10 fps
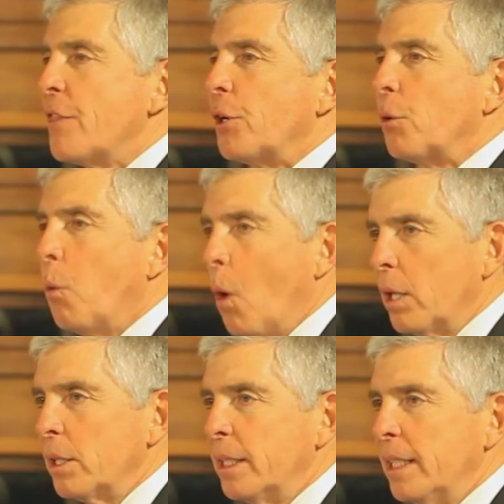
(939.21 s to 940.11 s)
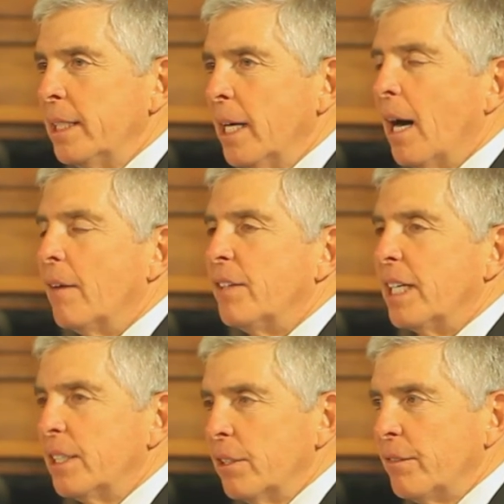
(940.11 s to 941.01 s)
That the quality
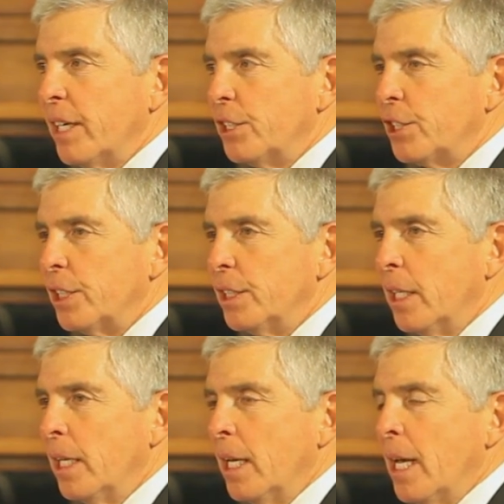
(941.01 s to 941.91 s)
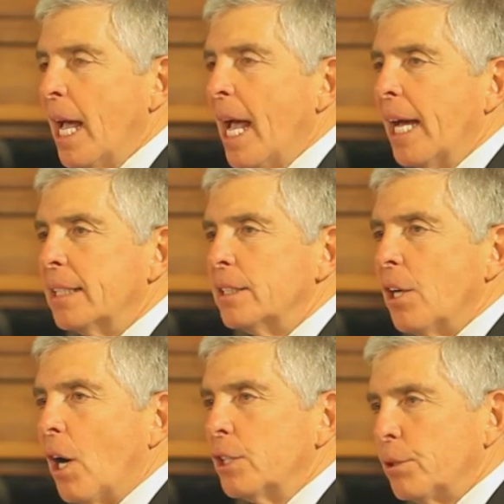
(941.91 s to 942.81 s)
of innovation
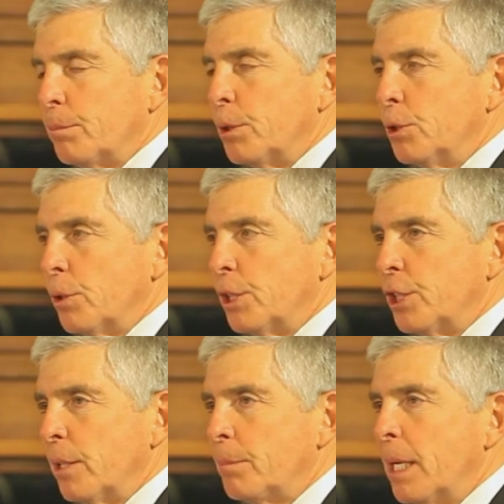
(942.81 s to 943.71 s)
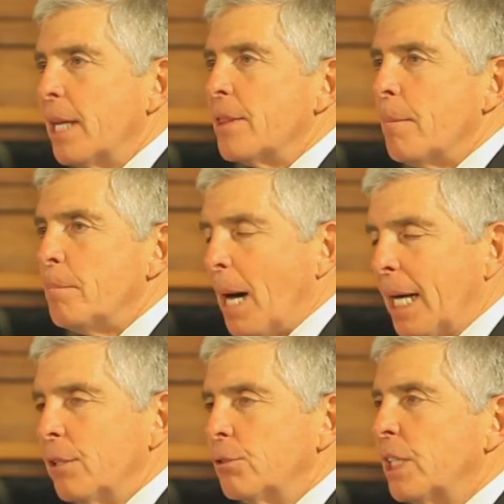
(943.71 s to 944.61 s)
and entrepreneurship in the
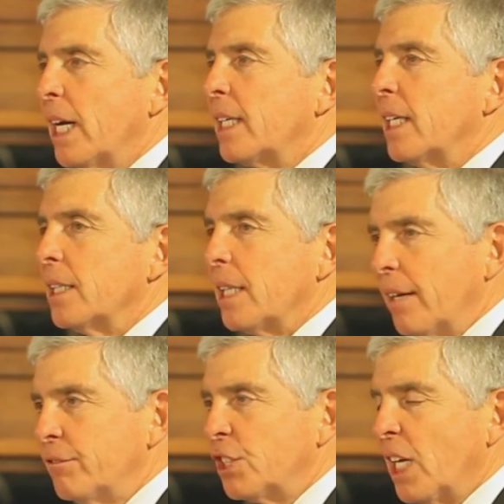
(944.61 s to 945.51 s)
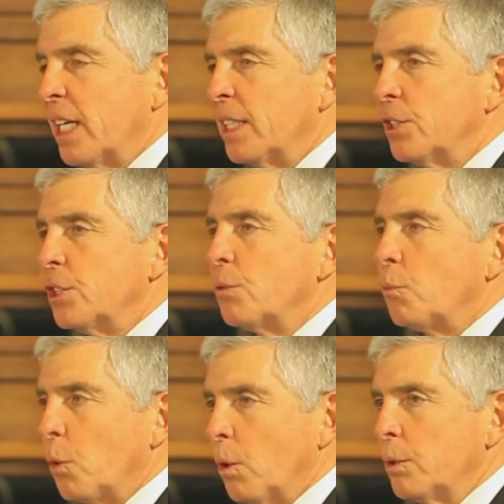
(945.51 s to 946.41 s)
biotech and life
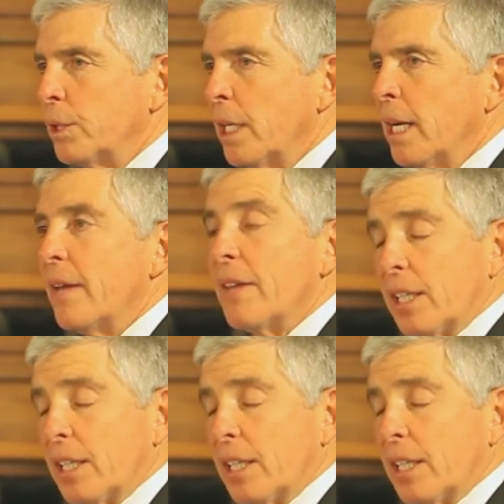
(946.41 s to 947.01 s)
science world,